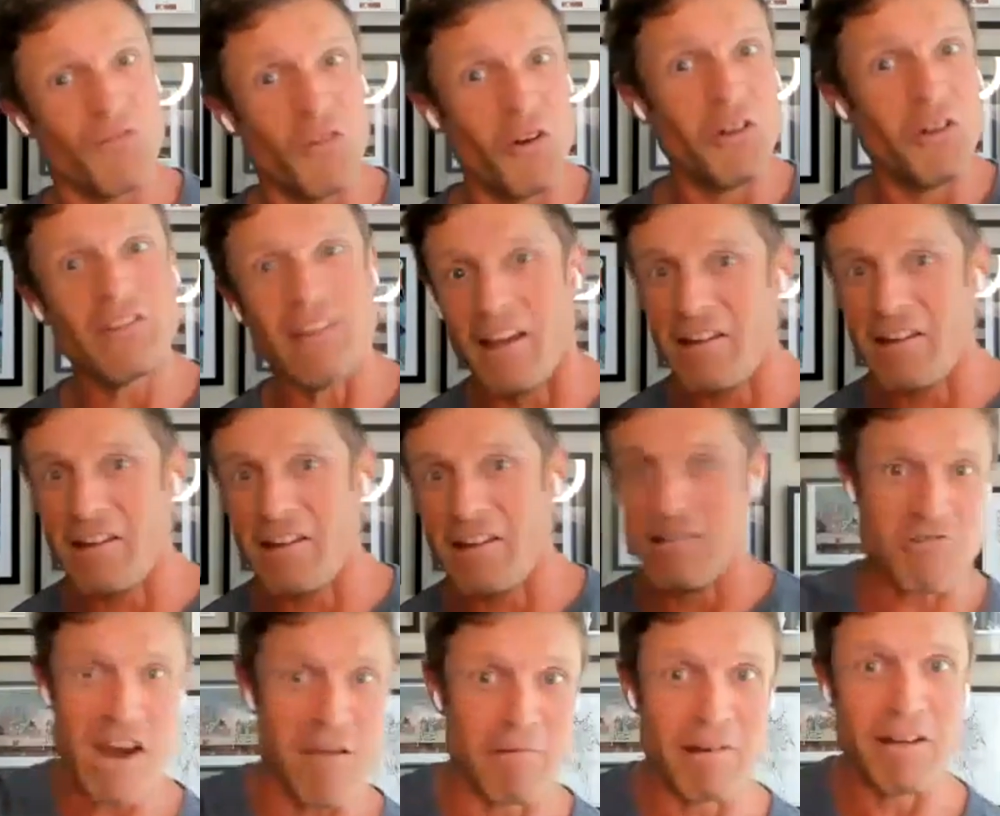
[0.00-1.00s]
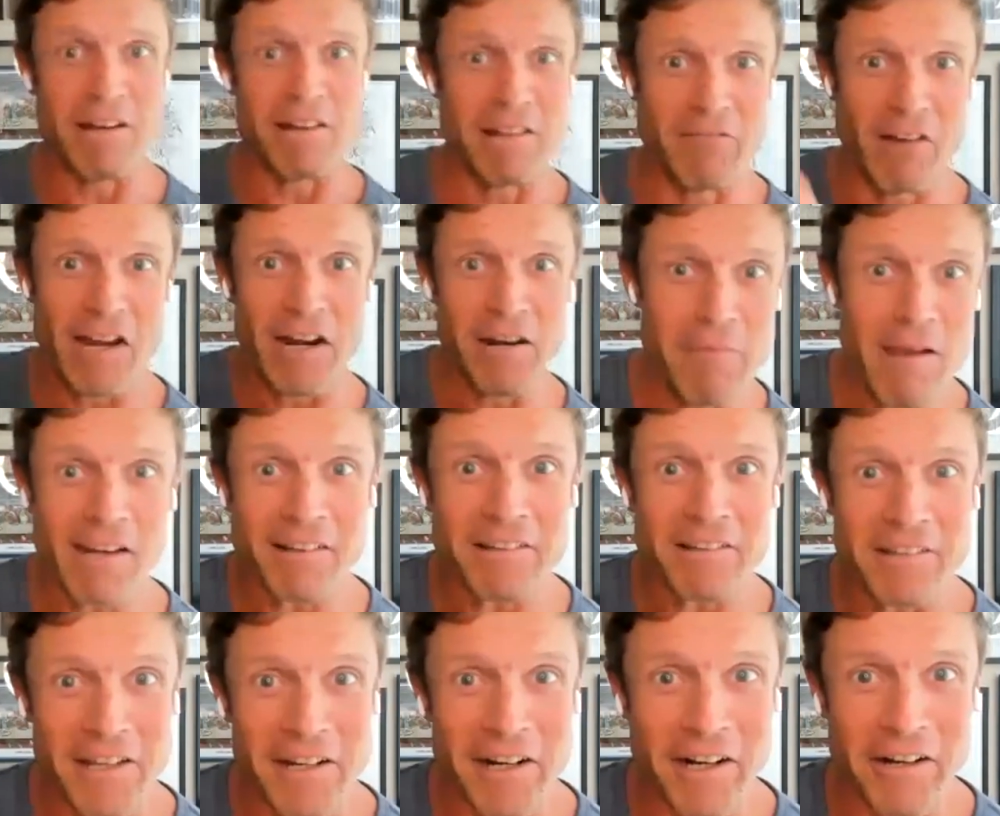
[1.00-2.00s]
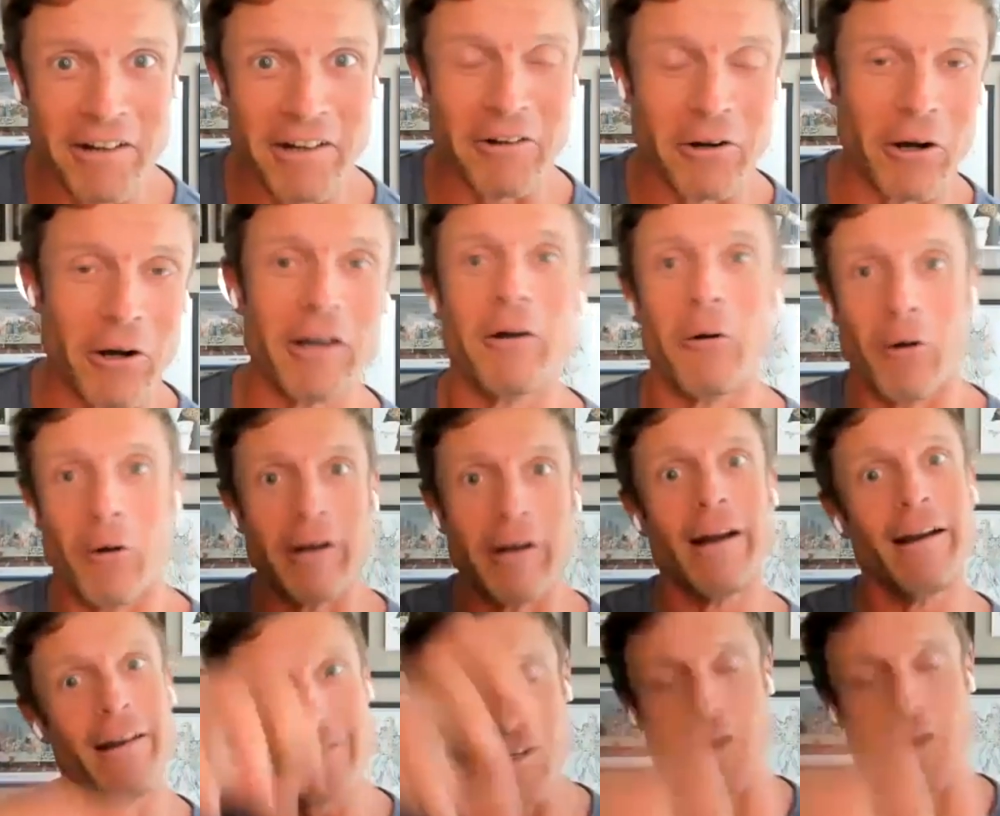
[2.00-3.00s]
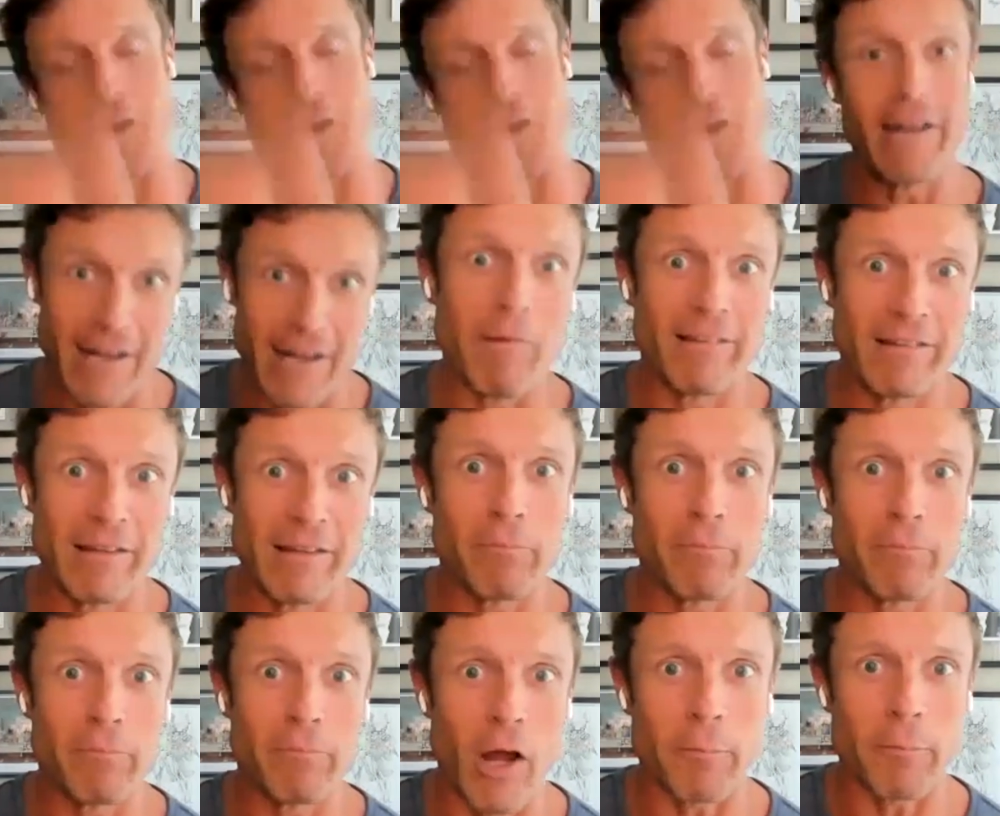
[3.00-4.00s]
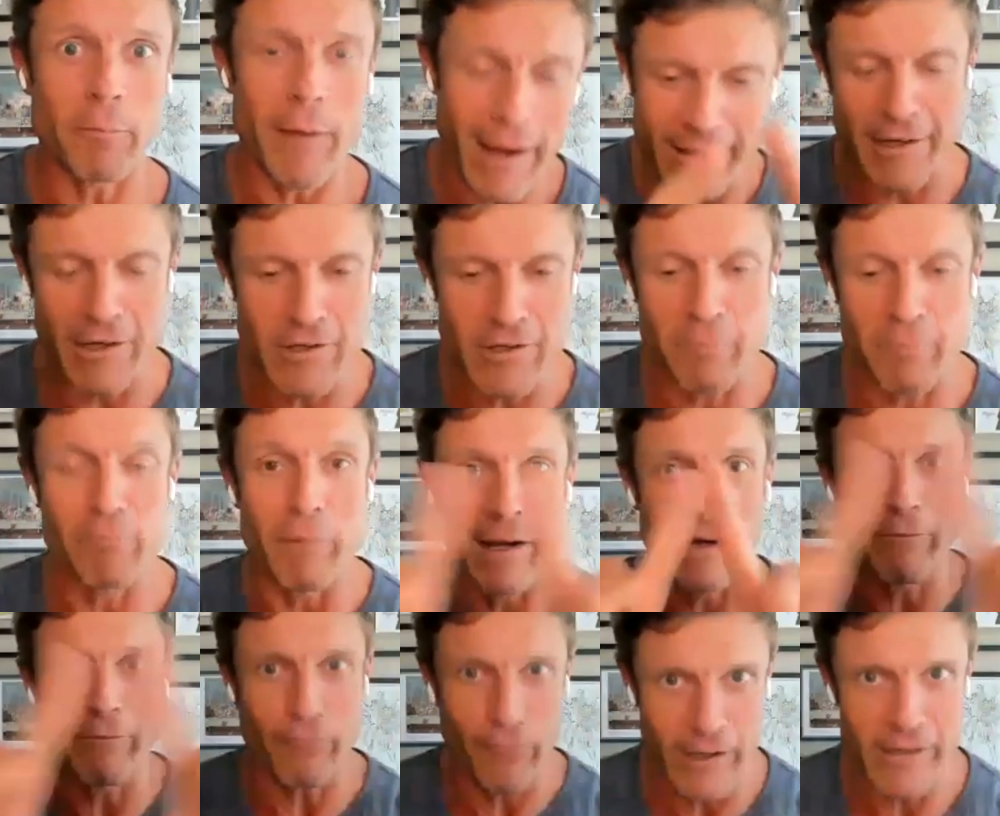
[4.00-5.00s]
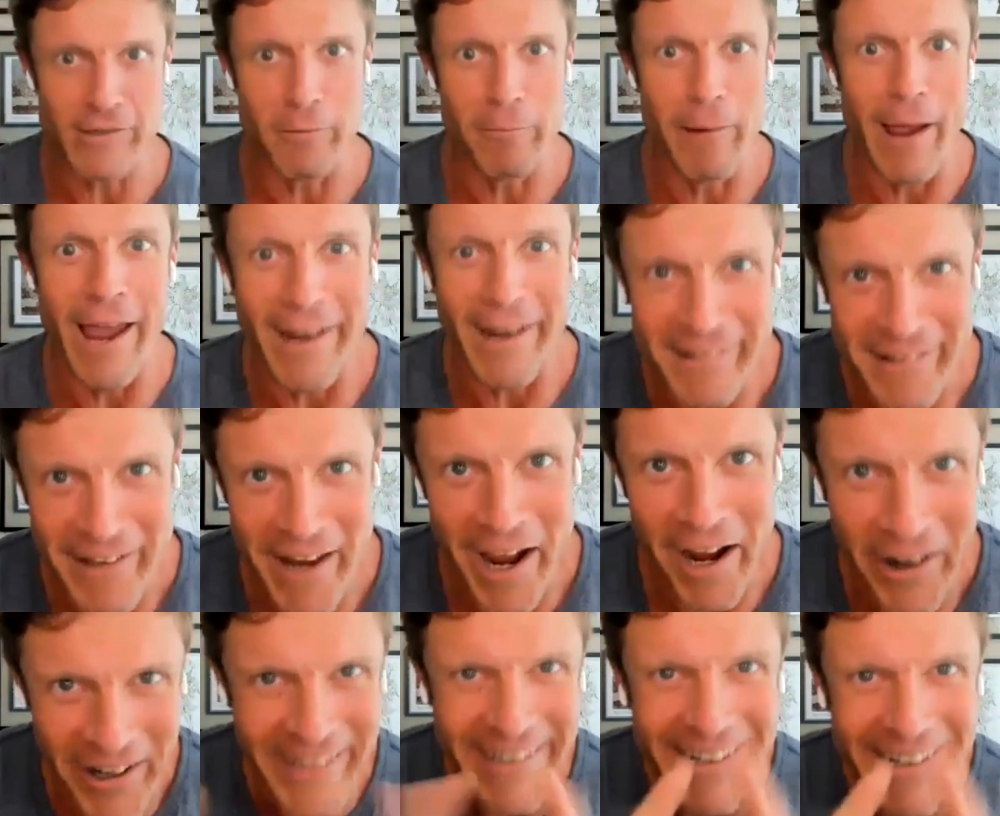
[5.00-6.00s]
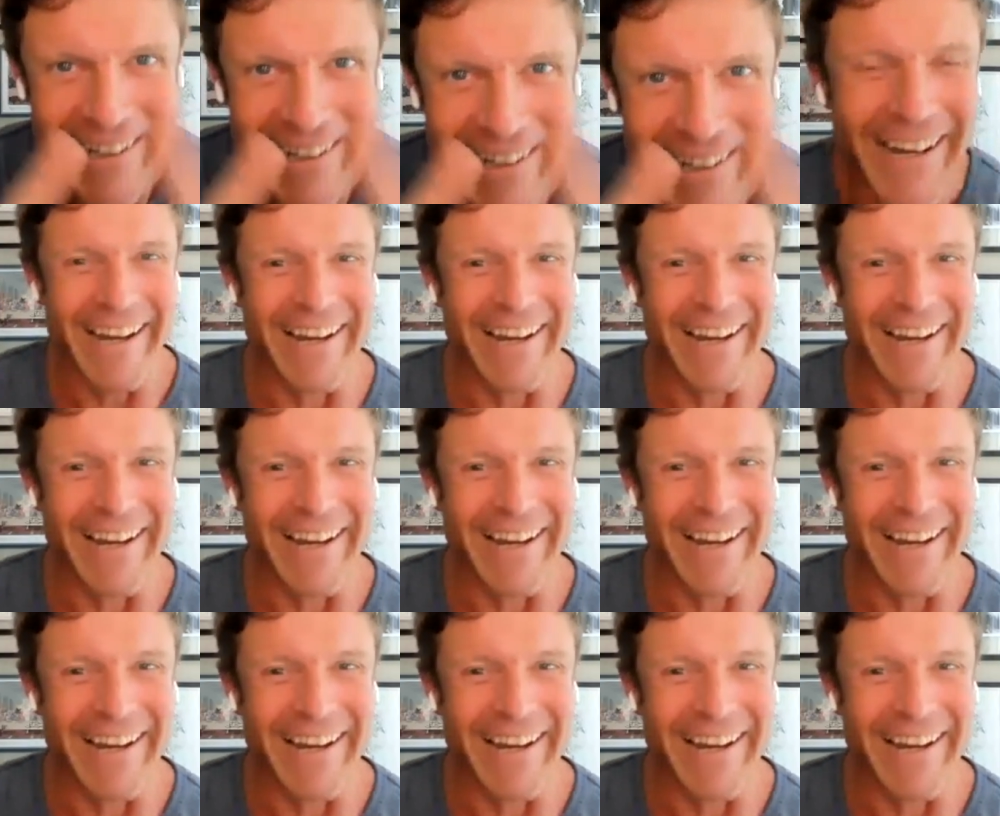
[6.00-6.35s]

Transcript: fistfuls. I just jam it in the Vitamix, you know, or it's already in my Ziploc bag because I use some big freezer bags now.